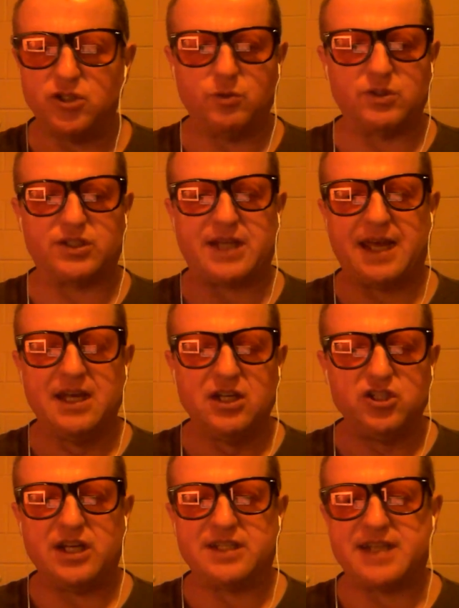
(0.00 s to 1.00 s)
She was ta-
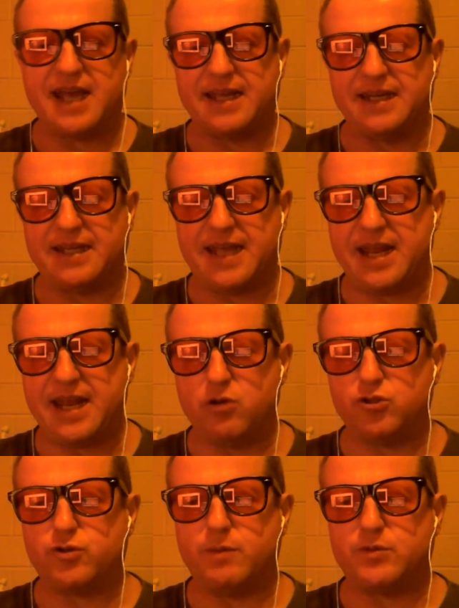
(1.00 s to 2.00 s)
she had taken
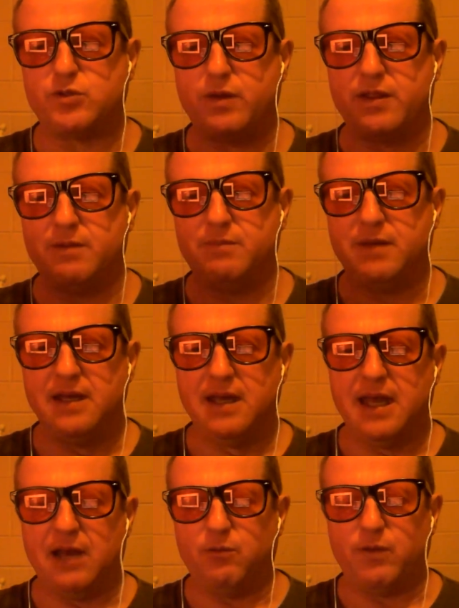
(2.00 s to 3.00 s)
keto strips with them,
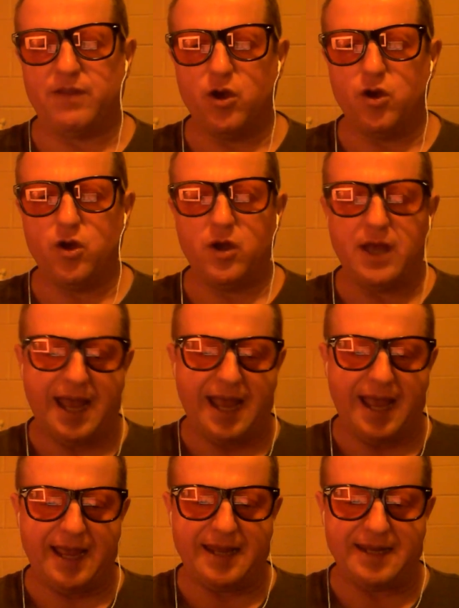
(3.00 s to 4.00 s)
uh, with her,
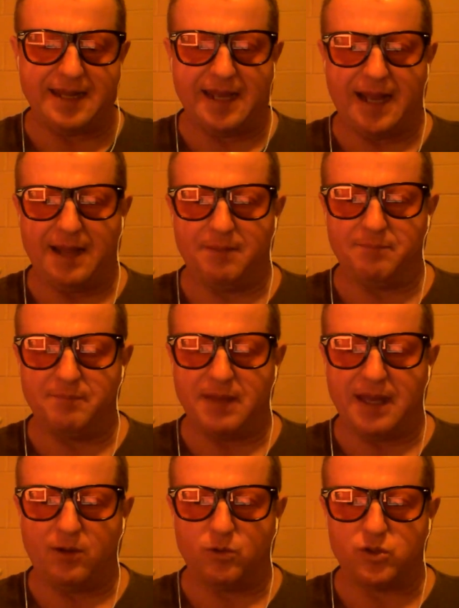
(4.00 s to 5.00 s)
and um,
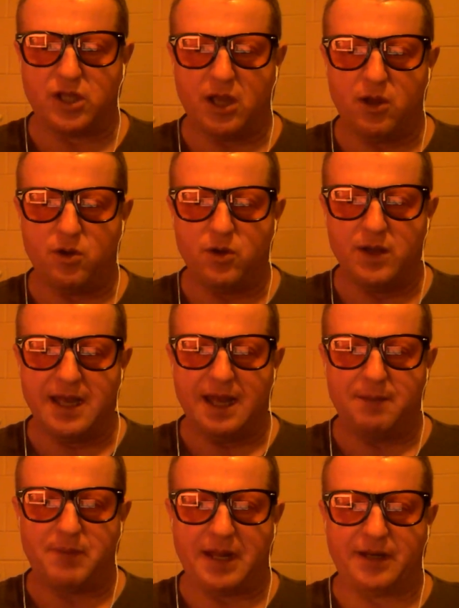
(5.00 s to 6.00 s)
and also
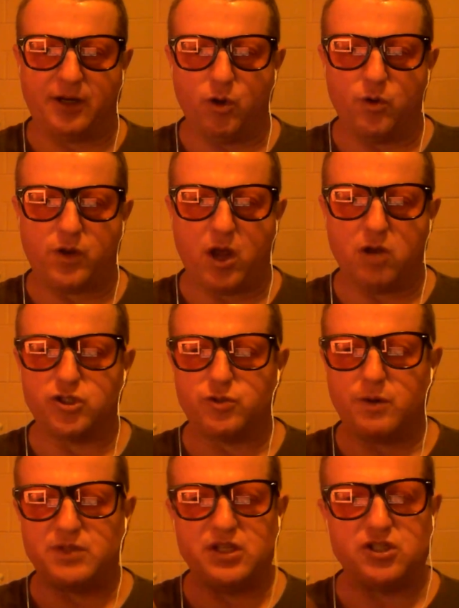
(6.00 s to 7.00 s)
blood glucose
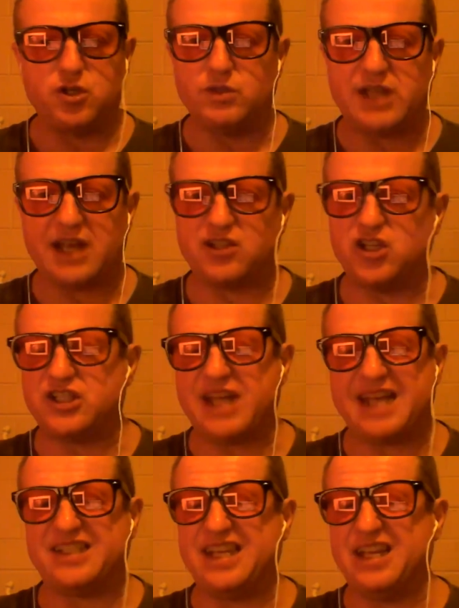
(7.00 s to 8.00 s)
strips, and she was actually
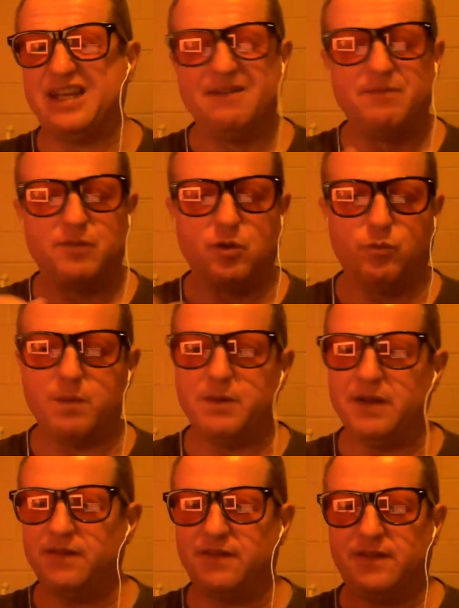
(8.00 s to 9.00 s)
testing the
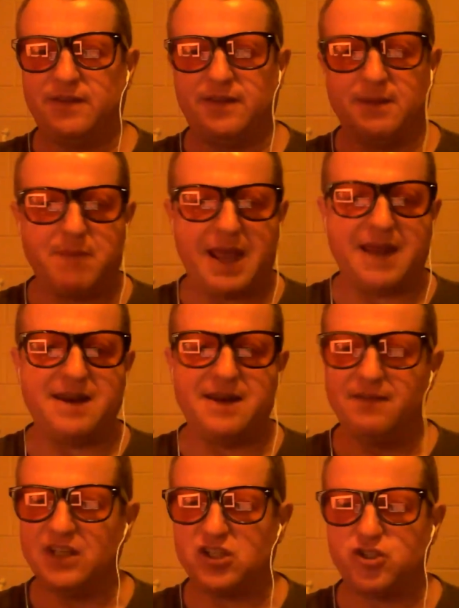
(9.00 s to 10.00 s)
women, the
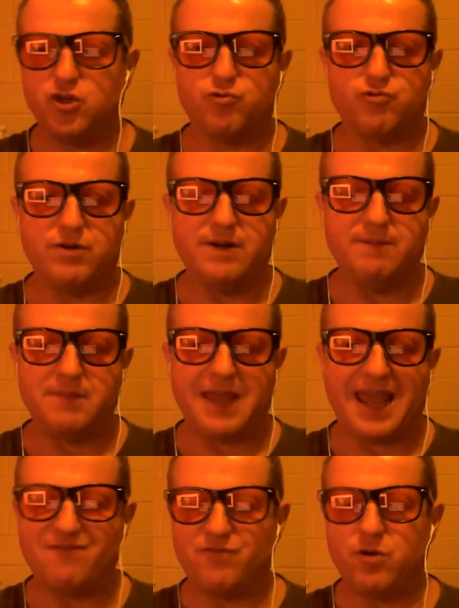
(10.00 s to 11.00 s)
men, the children,
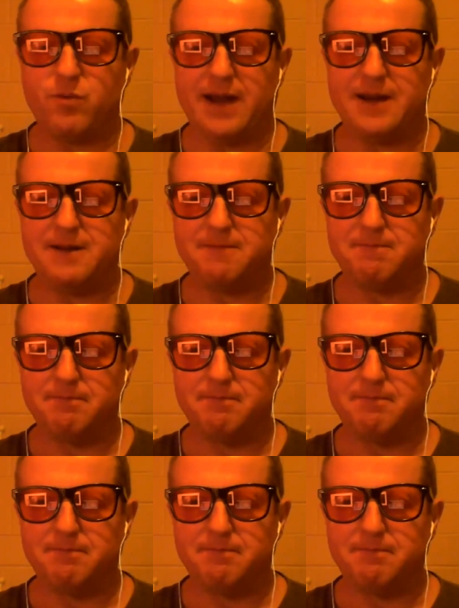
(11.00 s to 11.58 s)
everyone,